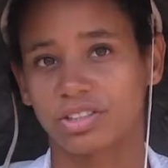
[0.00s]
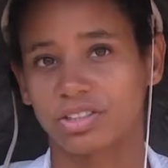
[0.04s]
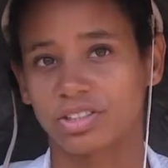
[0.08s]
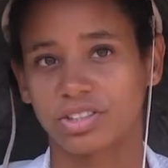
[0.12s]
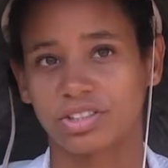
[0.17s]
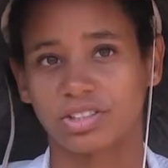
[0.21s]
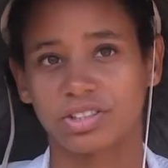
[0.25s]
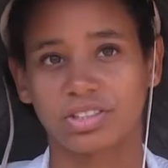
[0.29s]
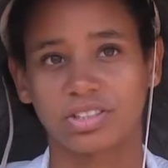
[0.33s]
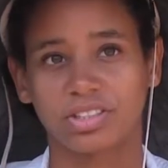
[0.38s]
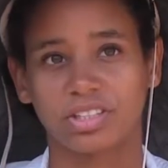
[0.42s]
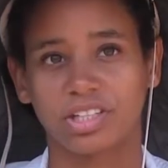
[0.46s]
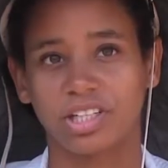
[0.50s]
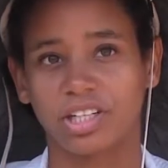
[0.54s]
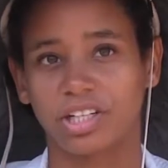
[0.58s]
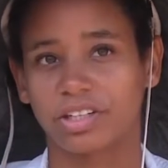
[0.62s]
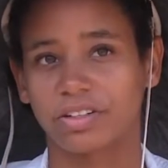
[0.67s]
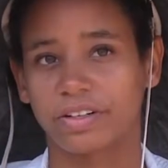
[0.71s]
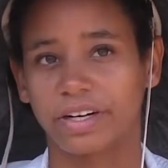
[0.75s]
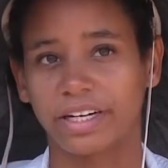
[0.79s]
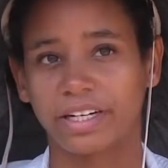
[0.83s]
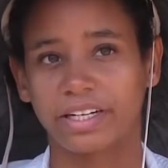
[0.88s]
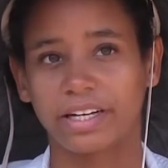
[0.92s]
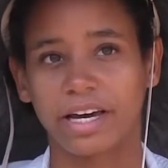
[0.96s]
are just here
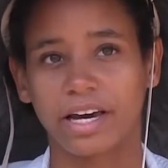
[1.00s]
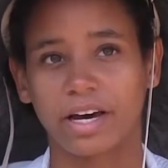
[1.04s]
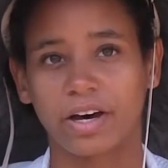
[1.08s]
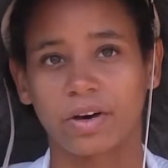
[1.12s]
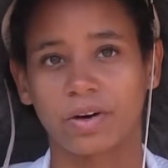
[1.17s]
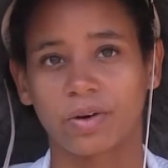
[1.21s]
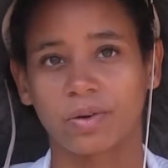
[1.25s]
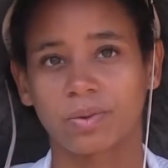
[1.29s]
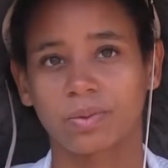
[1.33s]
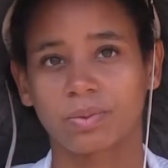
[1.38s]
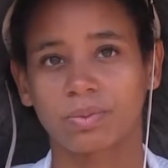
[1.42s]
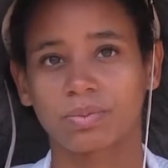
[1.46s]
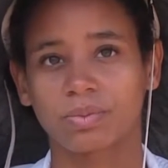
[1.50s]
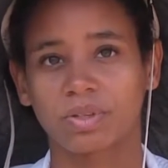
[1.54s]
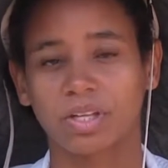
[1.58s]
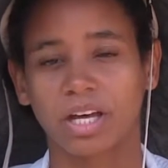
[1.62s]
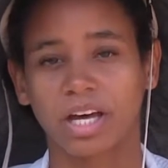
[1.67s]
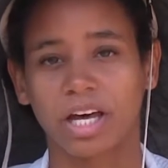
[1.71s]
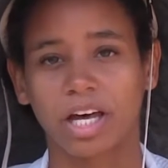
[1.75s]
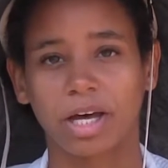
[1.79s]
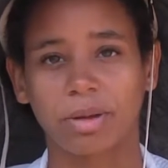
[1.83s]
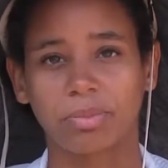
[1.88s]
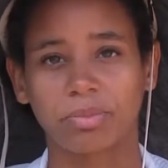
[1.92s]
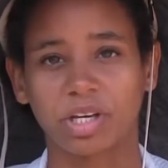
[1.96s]
right now
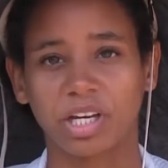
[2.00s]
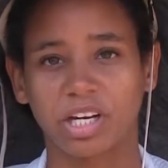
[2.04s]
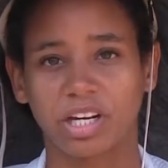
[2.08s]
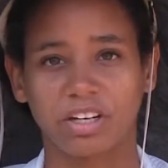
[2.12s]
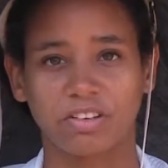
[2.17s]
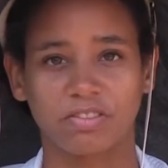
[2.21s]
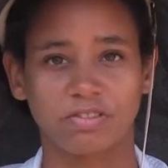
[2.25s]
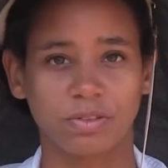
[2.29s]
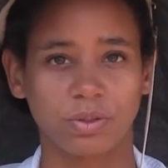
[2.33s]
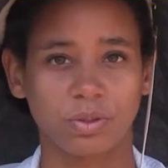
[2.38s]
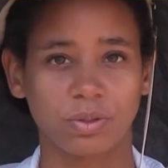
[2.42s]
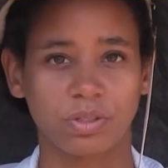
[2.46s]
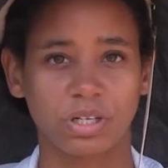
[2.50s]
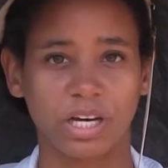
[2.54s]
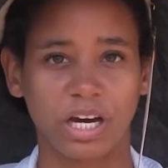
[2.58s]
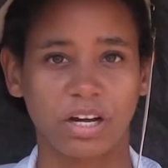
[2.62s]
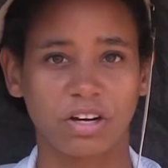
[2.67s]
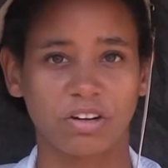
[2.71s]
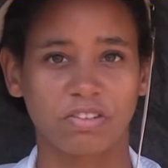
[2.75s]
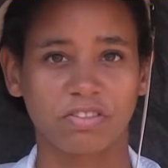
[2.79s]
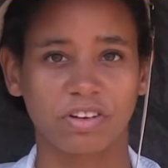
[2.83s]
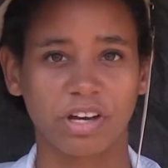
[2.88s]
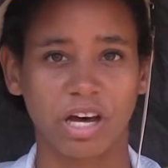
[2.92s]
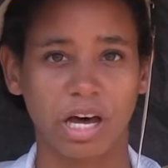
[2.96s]
um, getting food out of